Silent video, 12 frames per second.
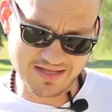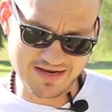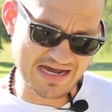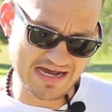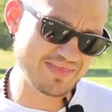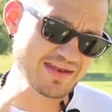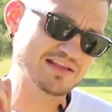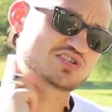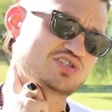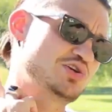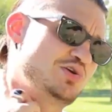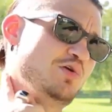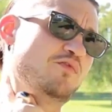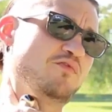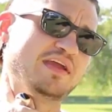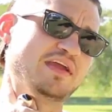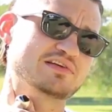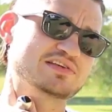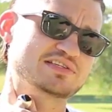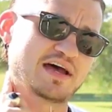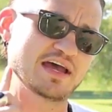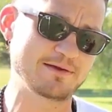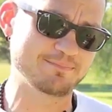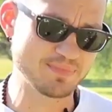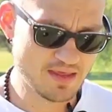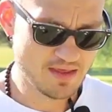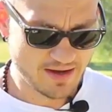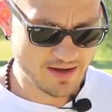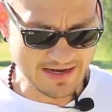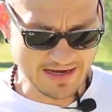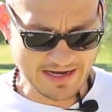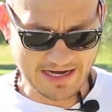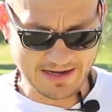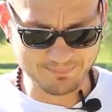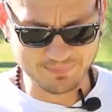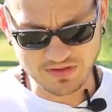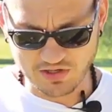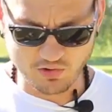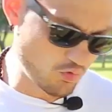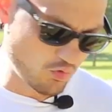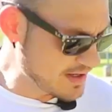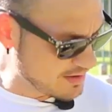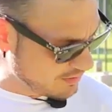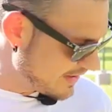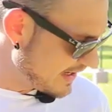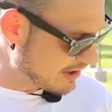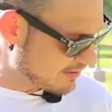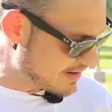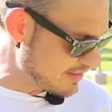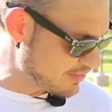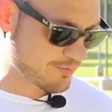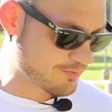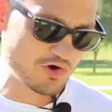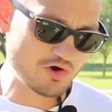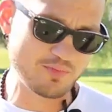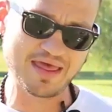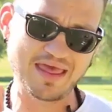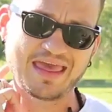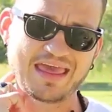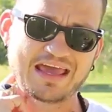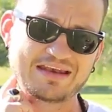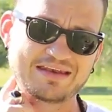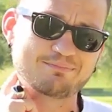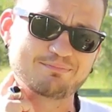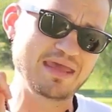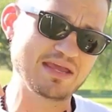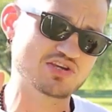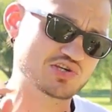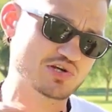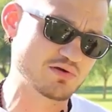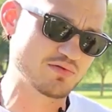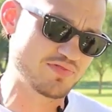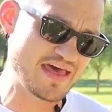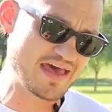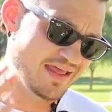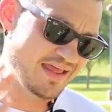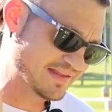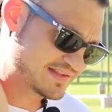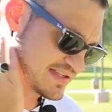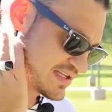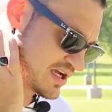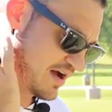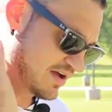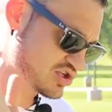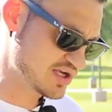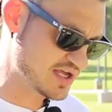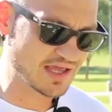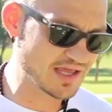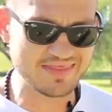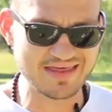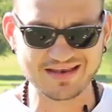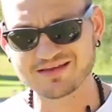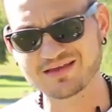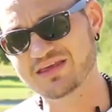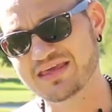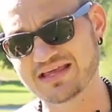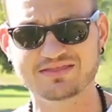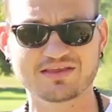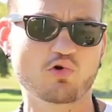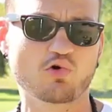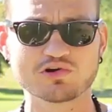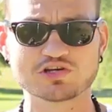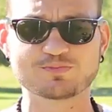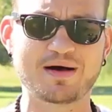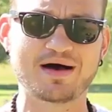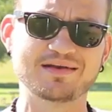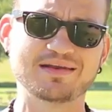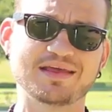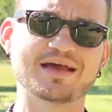it on that it's 2 fingers tight. You know, wiggle the hair out of the room and make sure that it's touching, and then get the corresponding